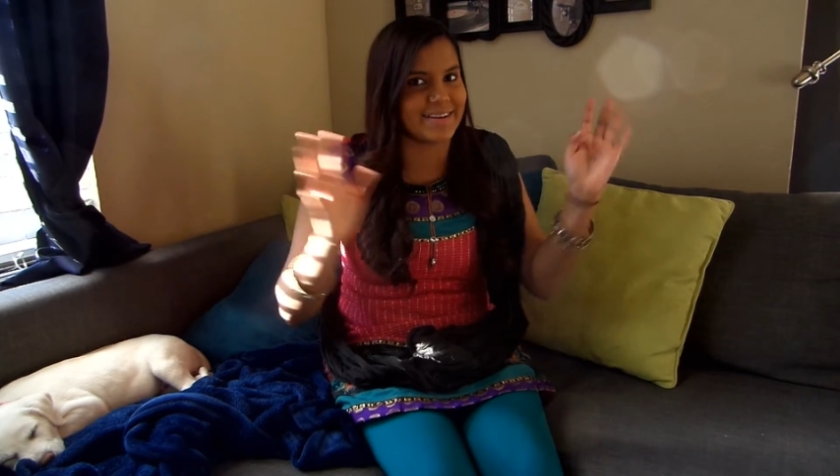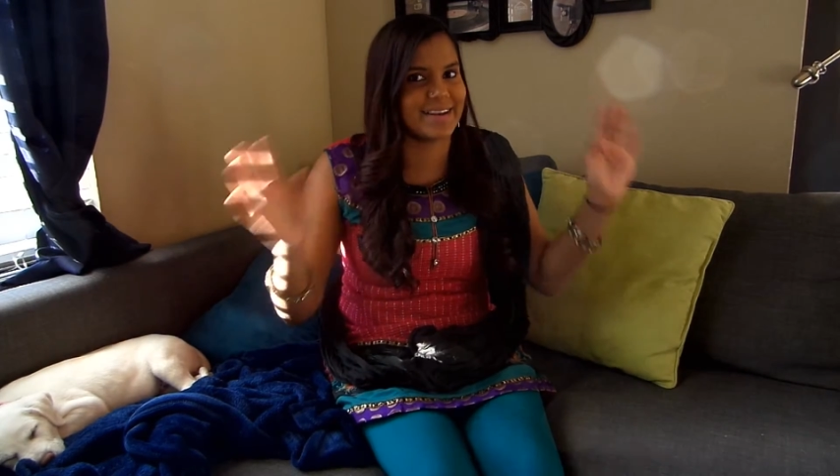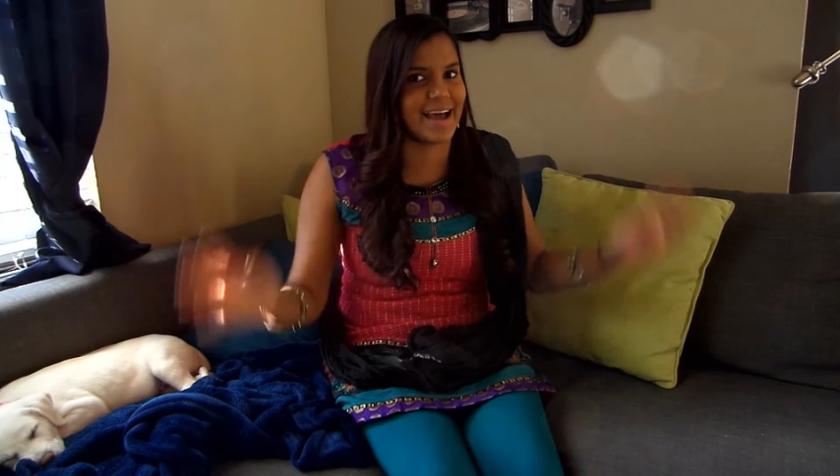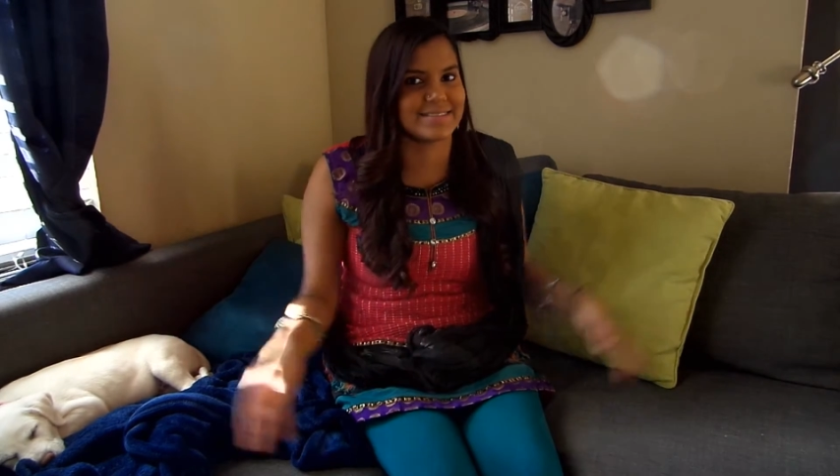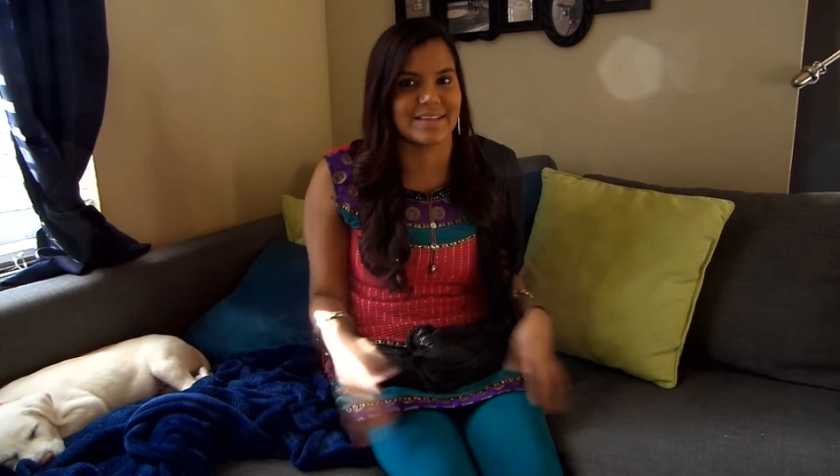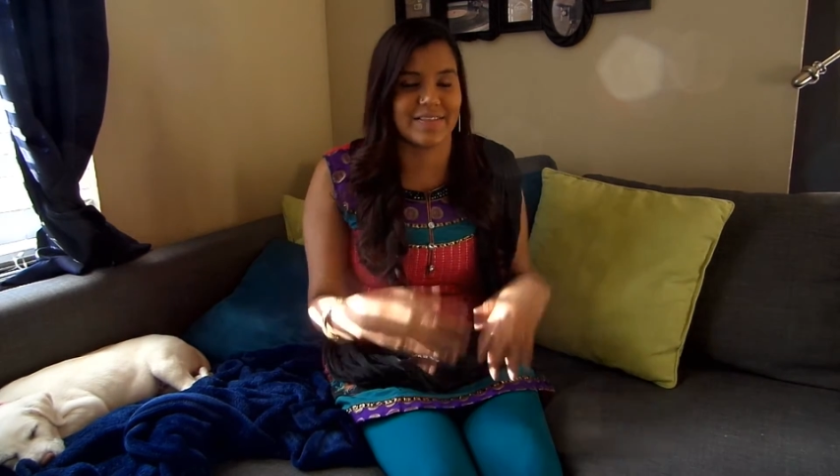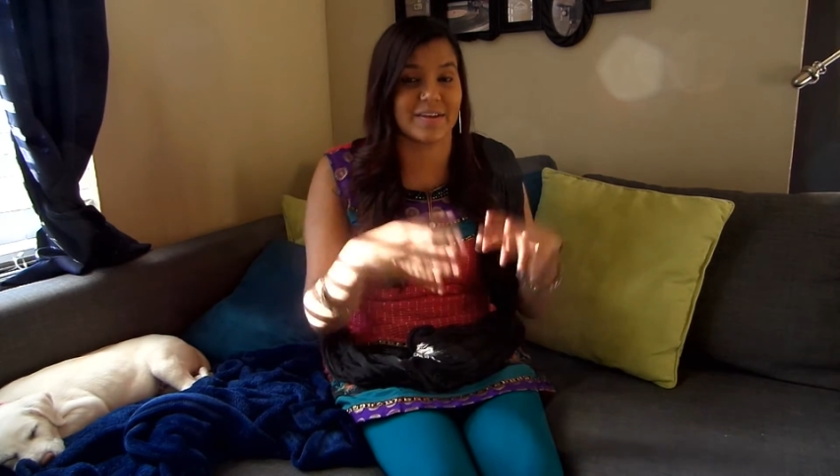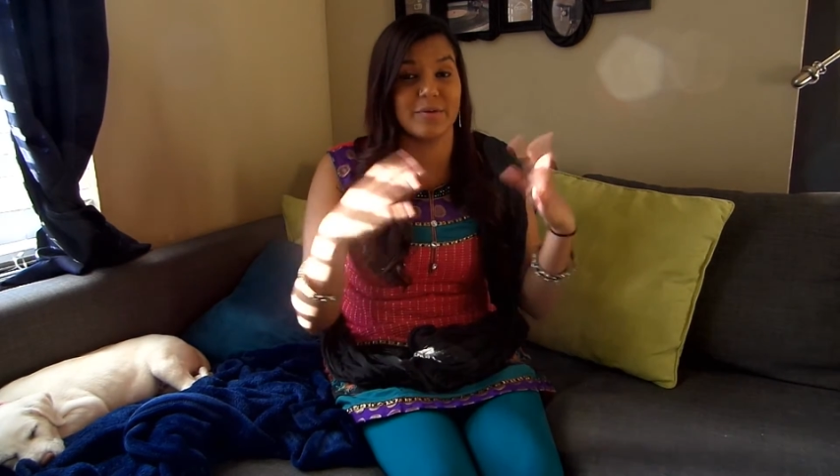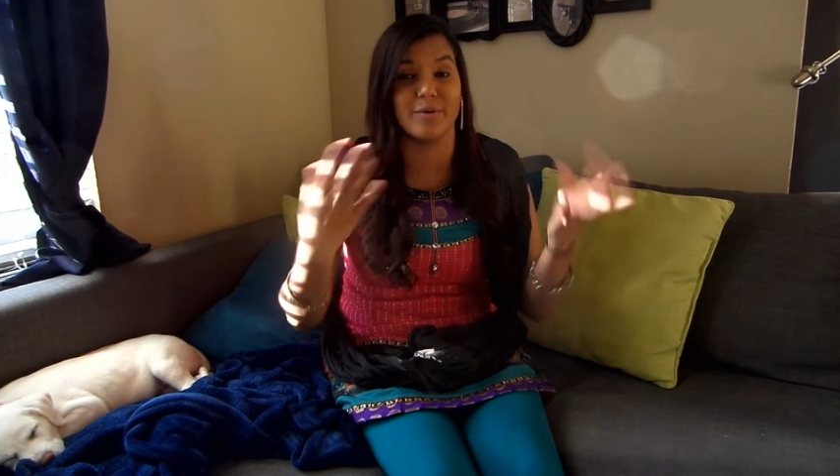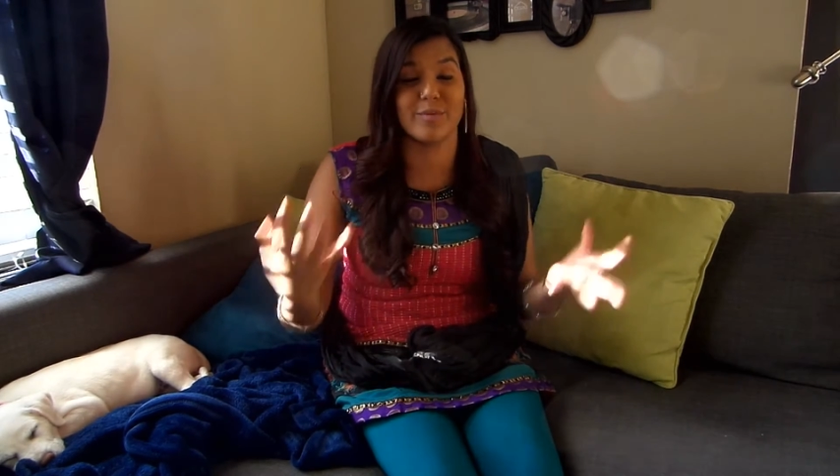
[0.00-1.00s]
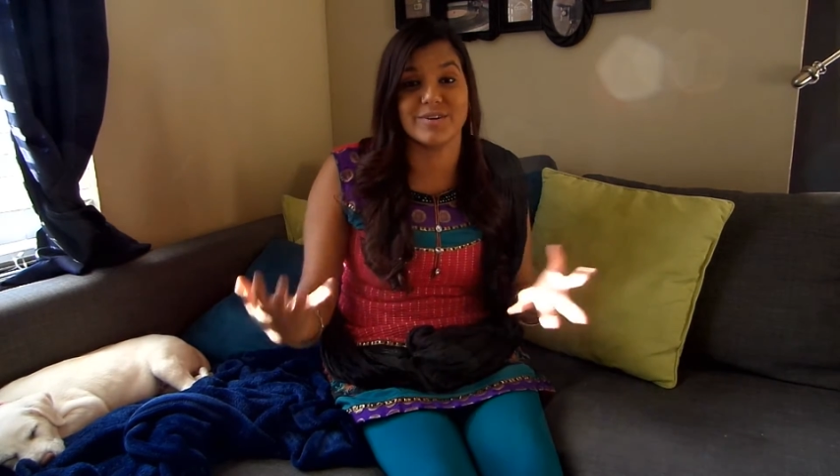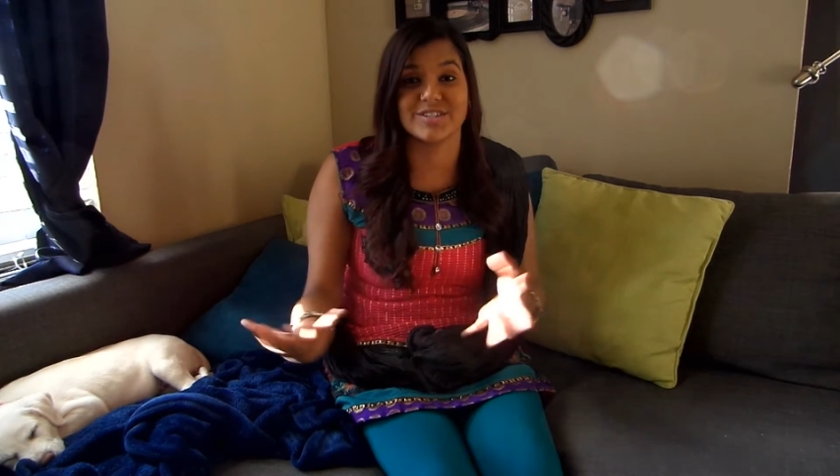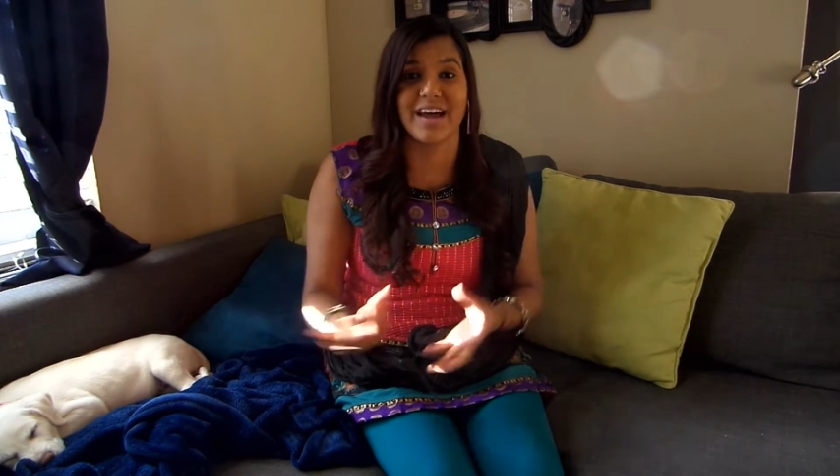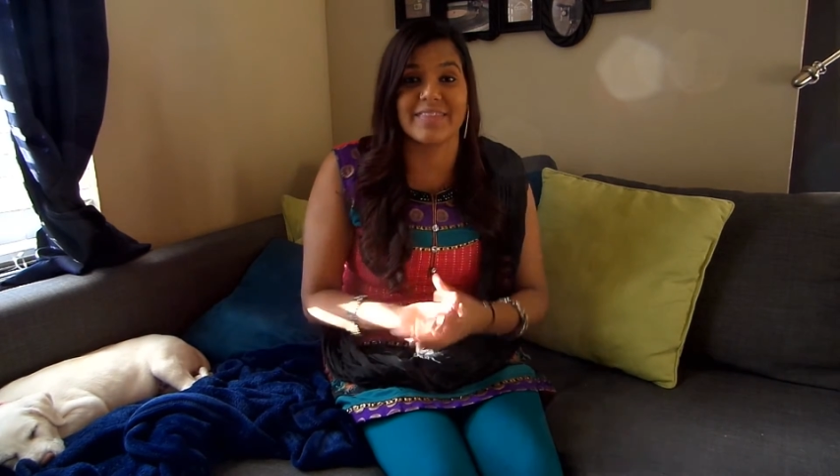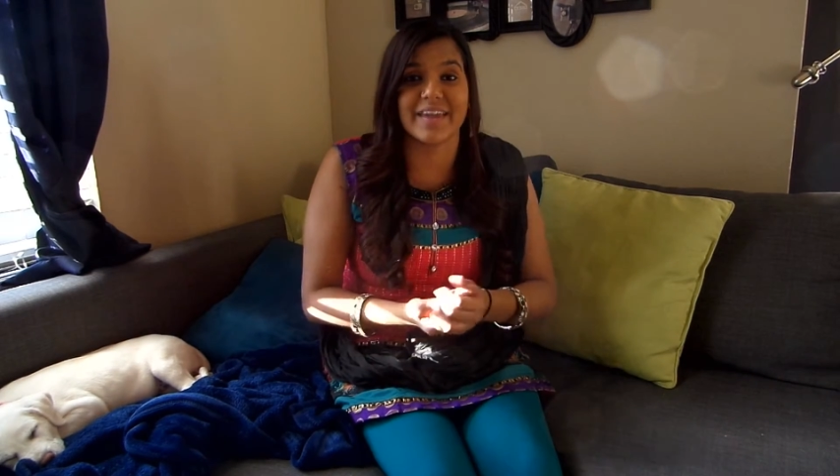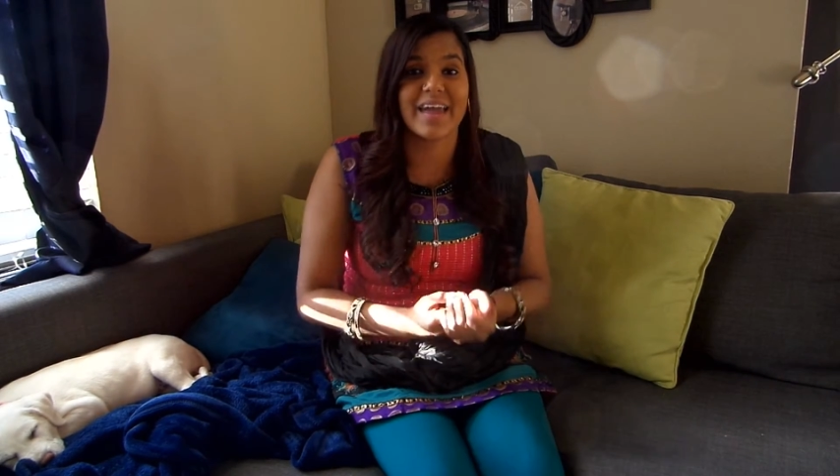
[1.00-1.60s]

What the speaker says: It did not sound like a normal child.